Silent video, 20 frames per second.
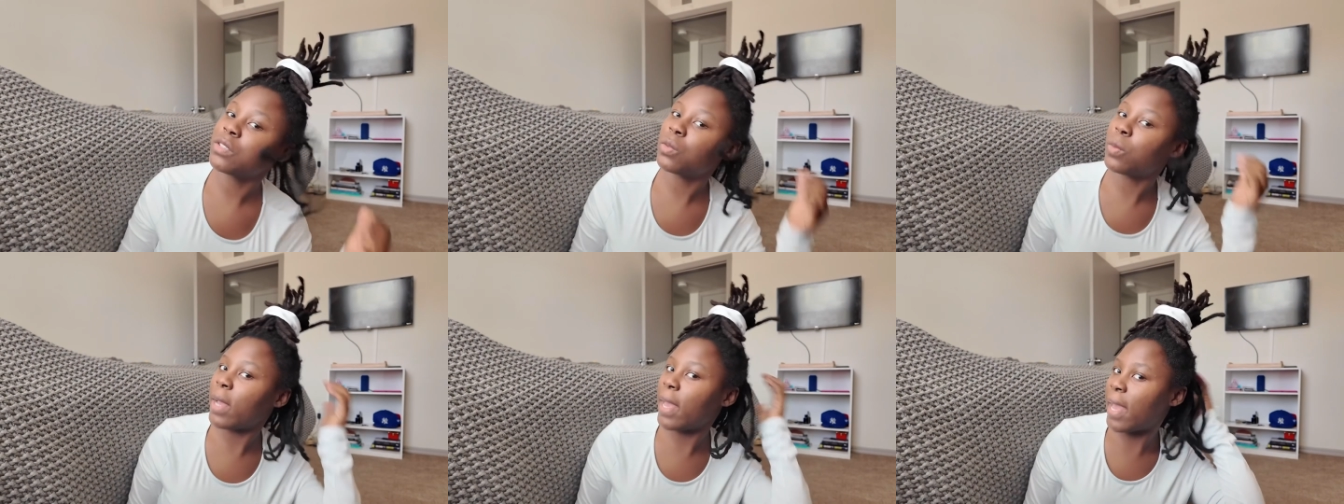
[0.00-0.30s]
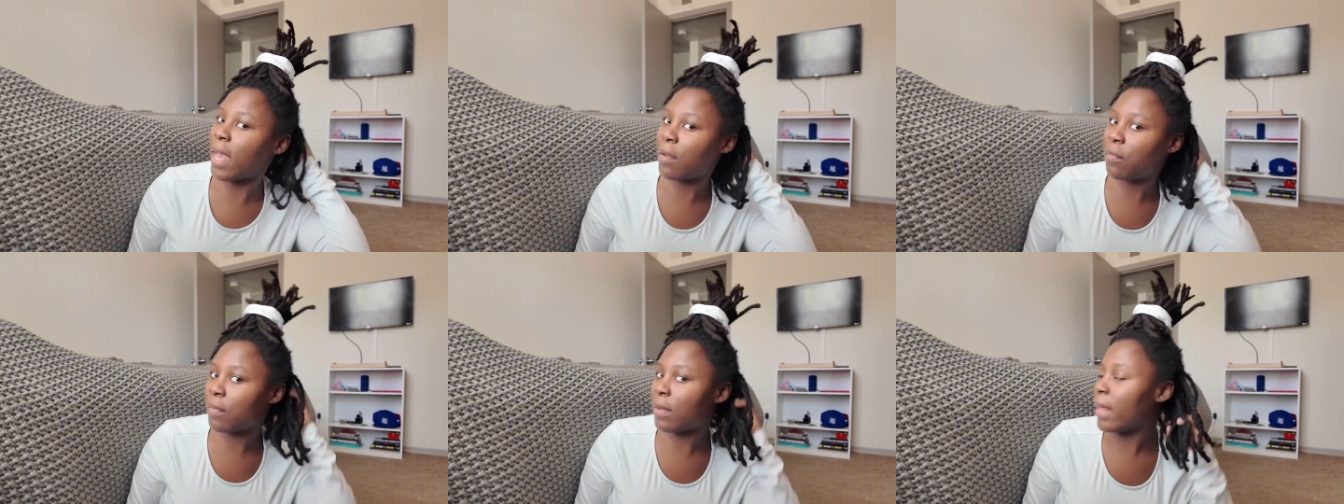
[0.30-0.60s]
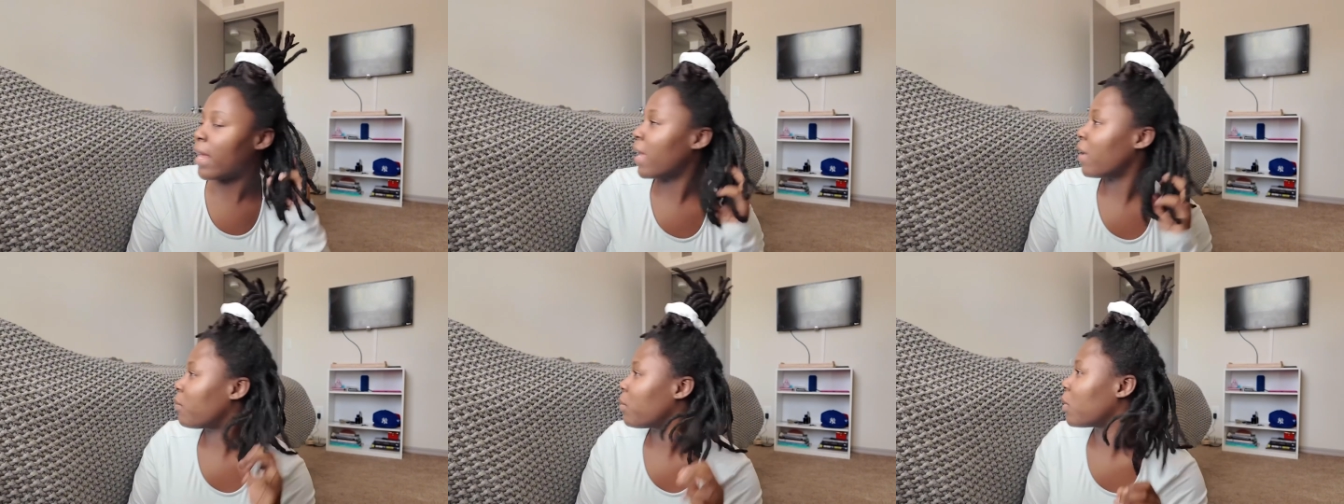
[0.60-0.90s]
do half and
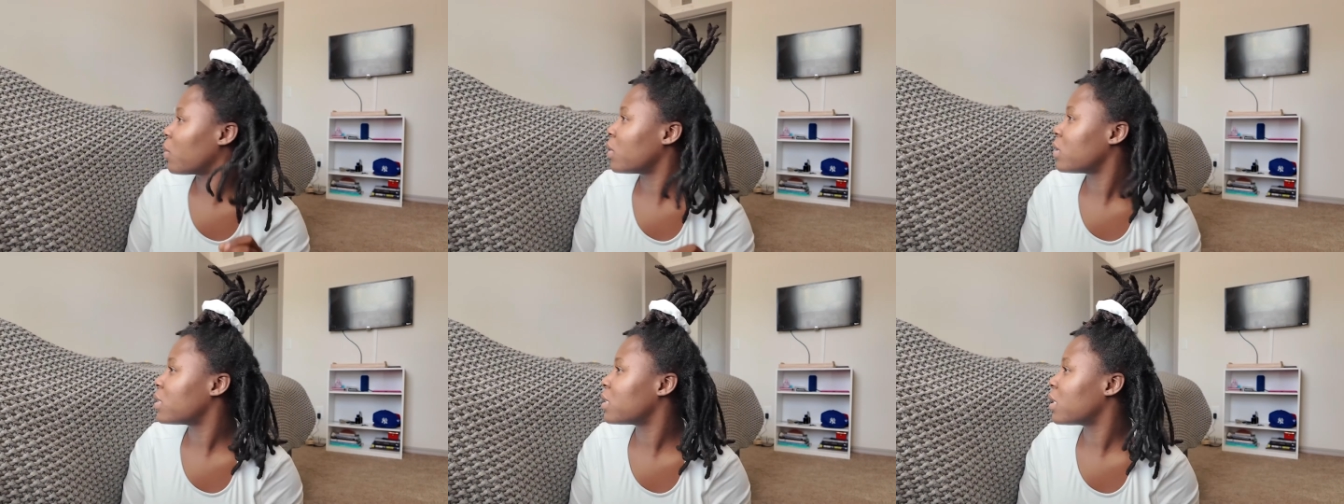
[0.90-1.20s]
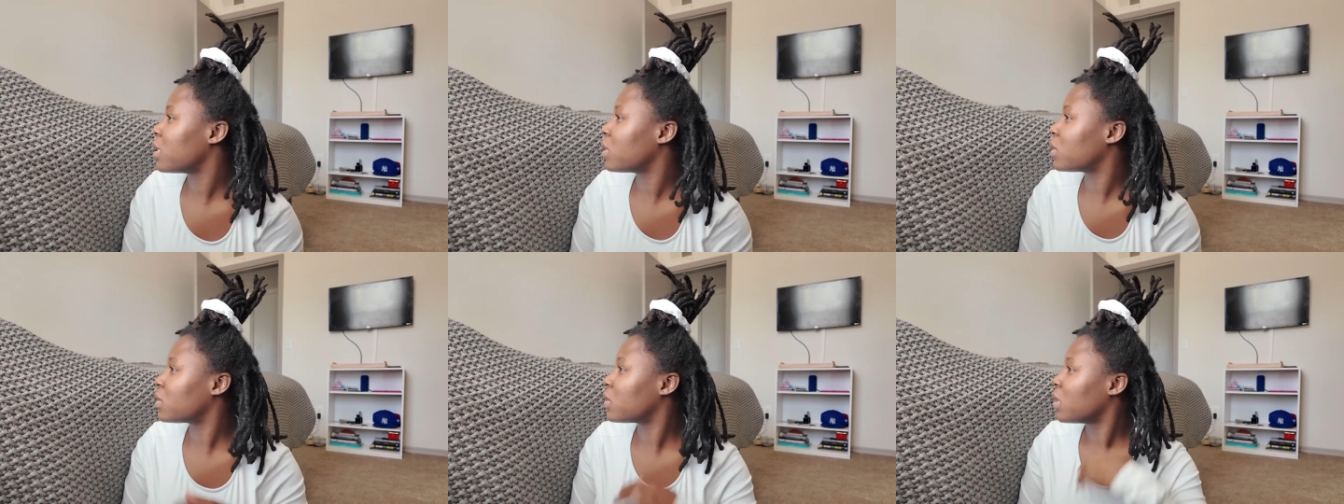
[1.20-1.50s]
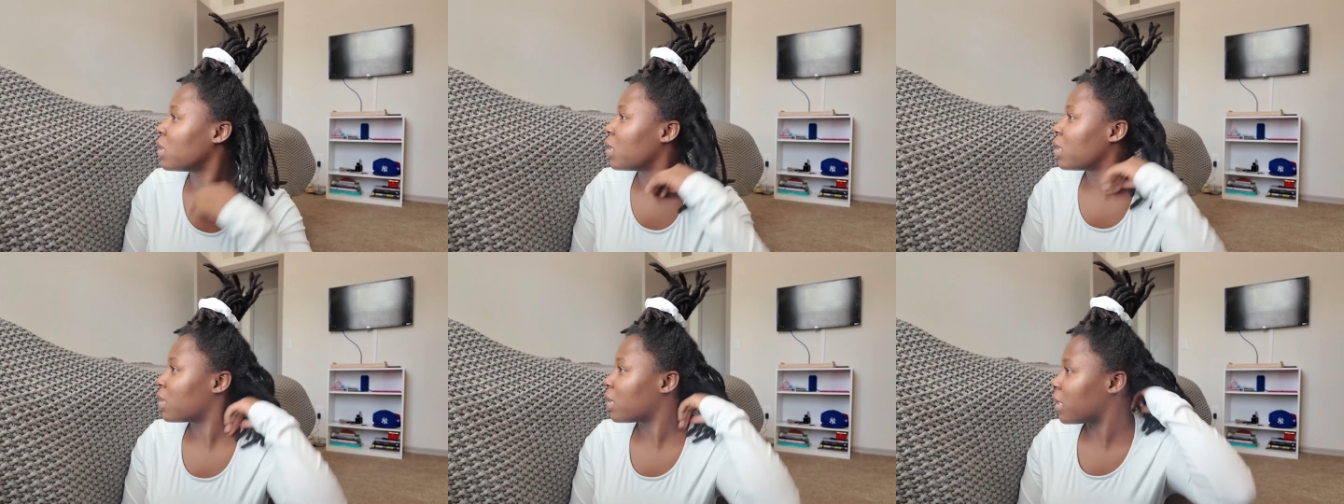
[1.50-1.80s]
half ponytails.
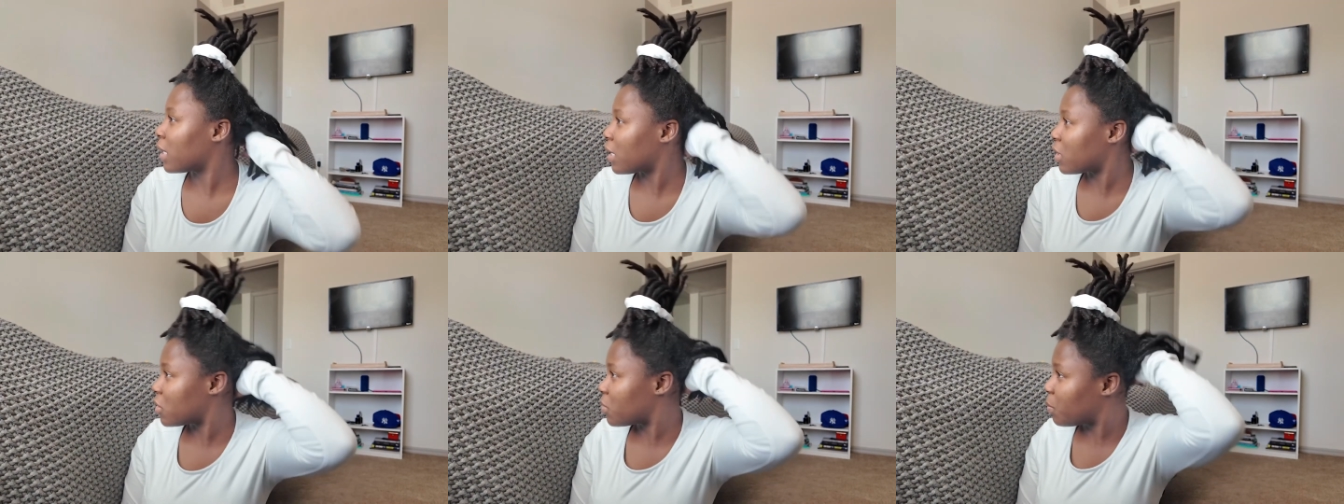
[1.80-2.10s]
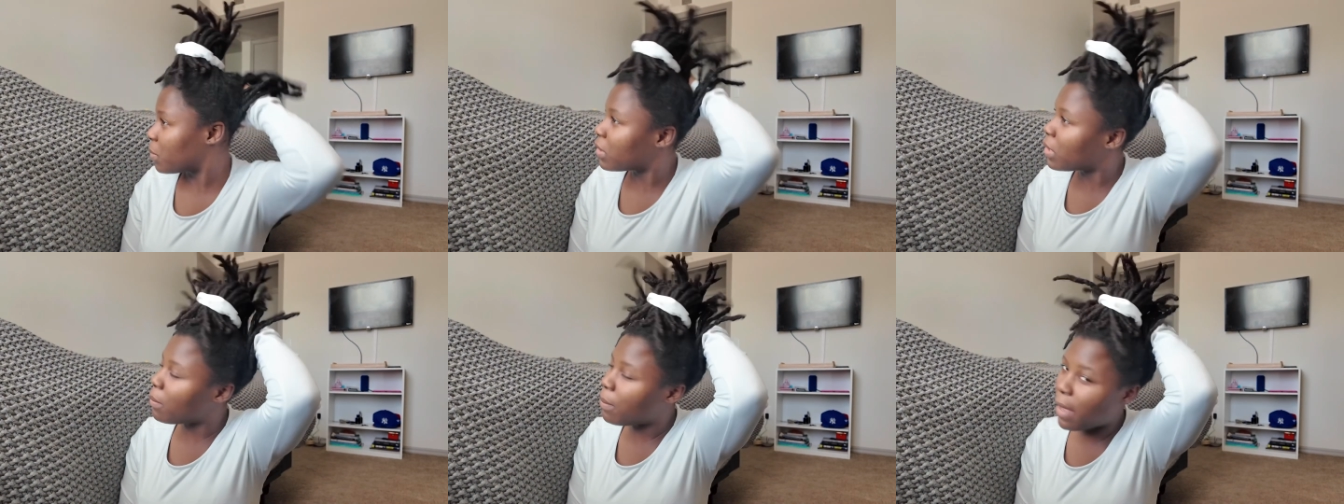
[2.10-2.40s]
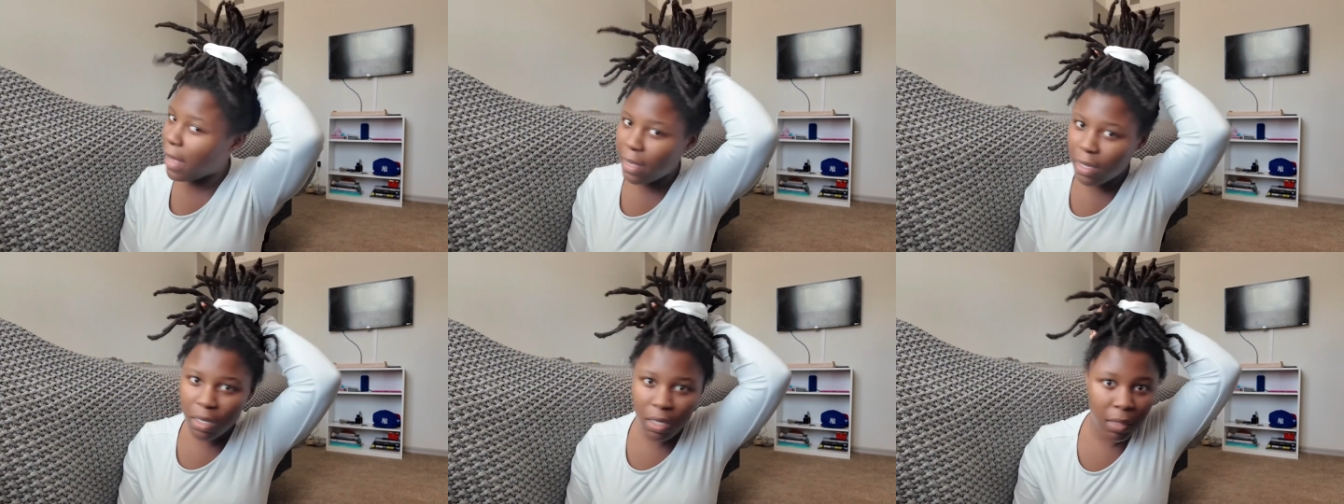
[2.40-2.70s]
Then I just put the
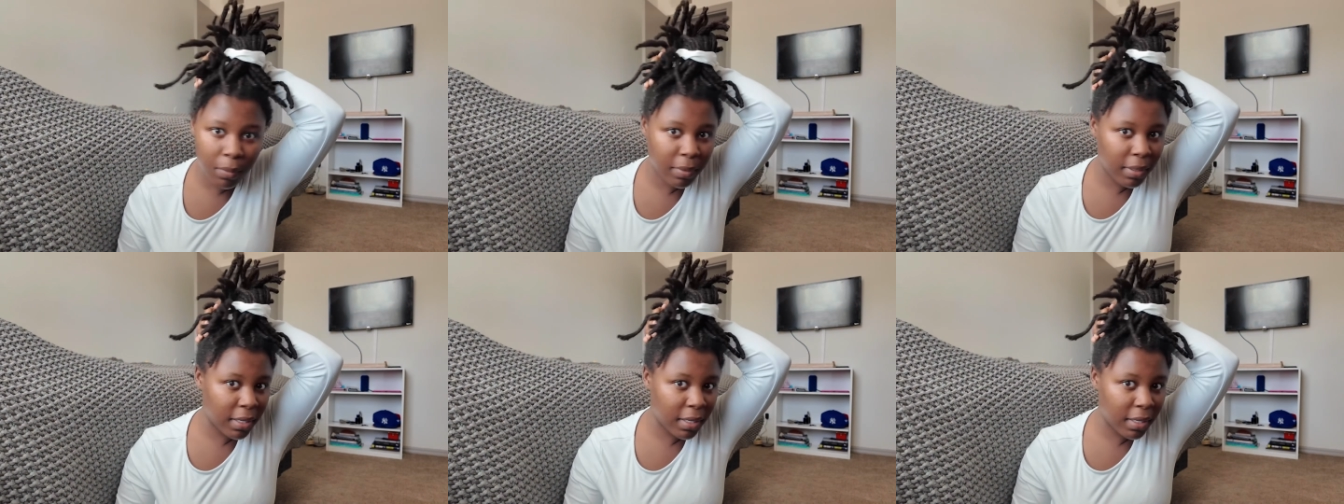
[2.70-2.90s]
back up